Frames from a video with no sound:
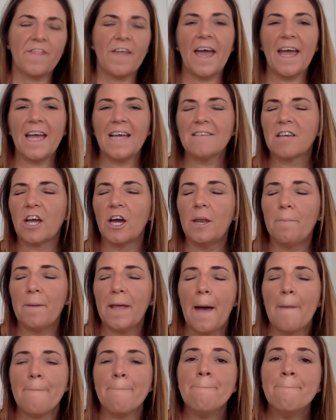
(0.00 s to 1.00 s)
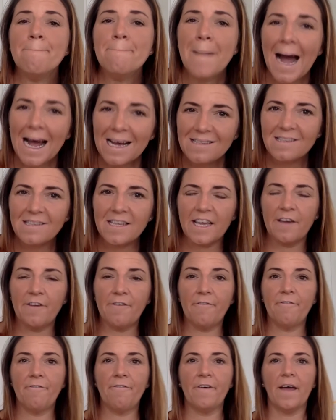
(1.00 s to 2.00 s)
There is going to be a
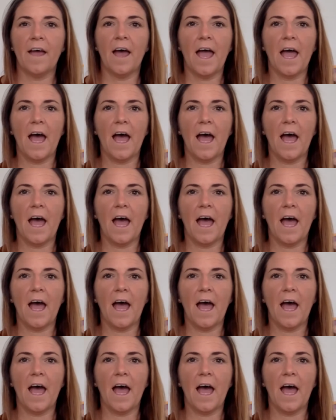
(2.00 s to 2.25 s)
massive